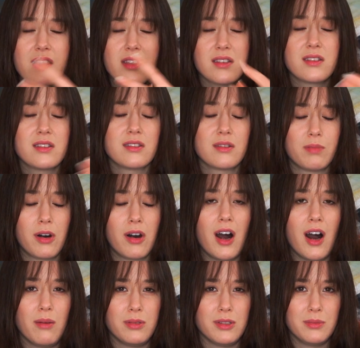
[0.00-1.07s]
This is a
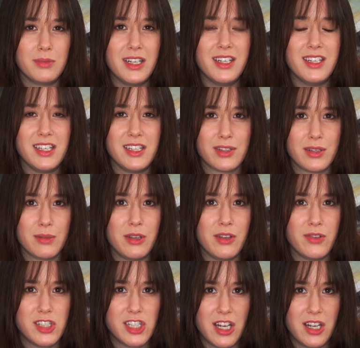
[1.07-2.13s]
problem and it needs to be
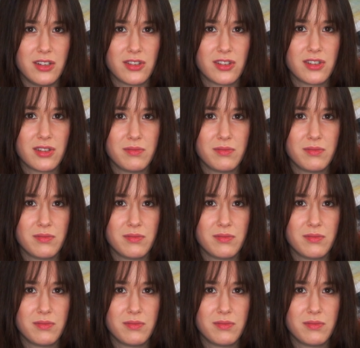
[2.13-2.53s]
changed.